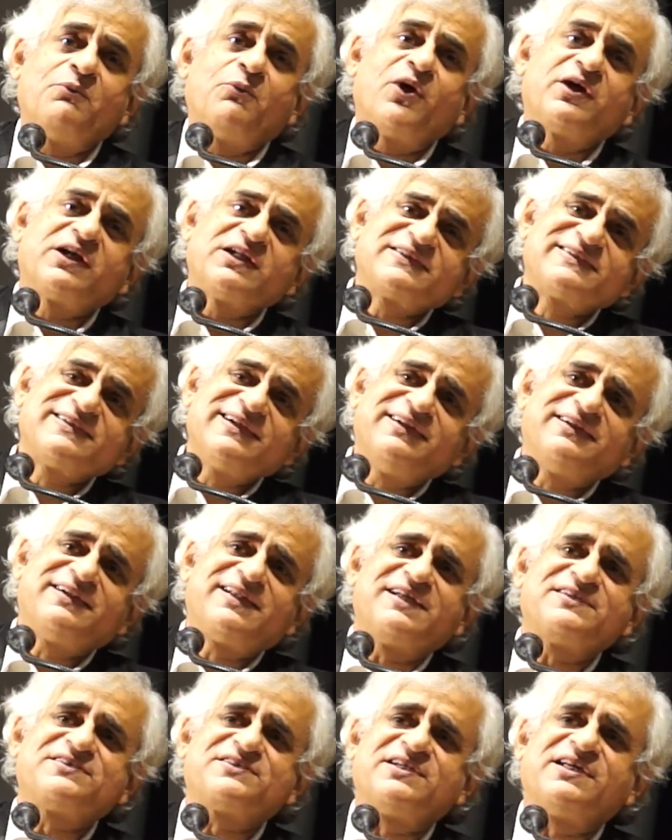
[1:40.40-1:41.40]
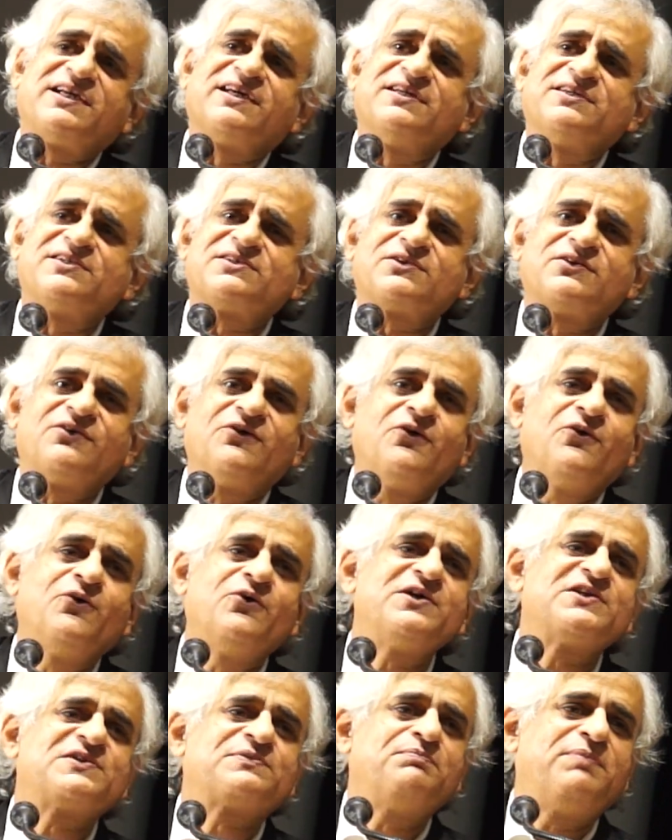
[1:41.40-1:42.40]
What is interesting is,
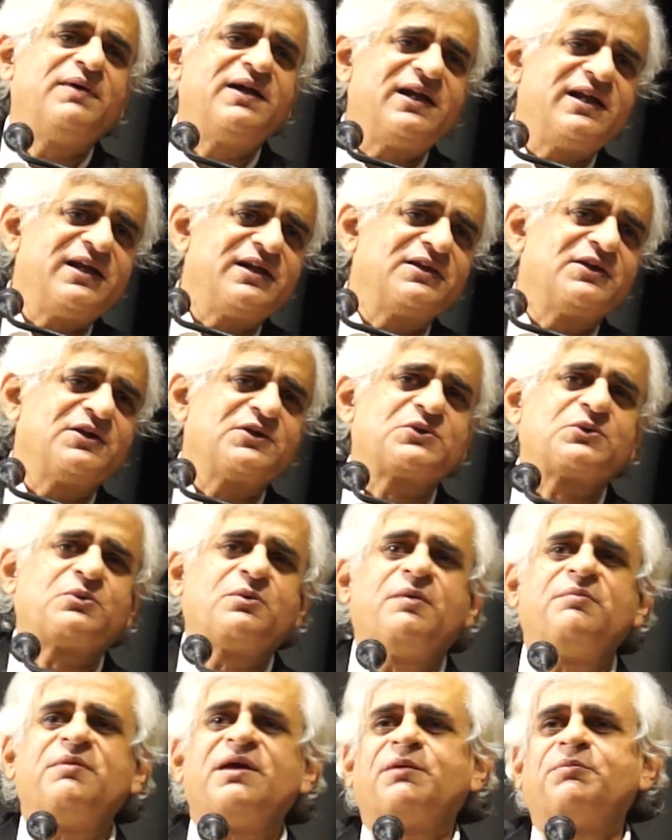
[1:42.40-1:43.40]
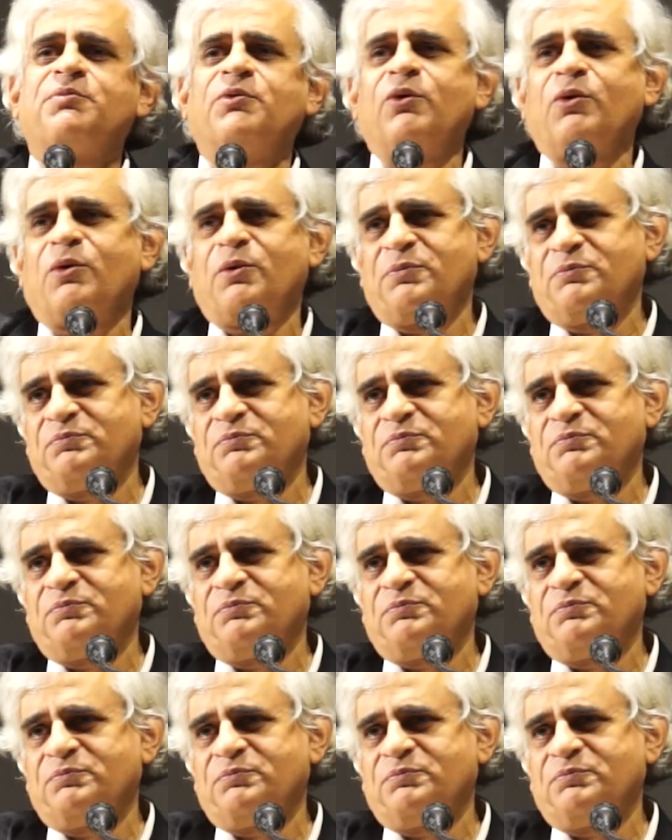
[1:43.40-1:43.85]
who is building this swimming pool?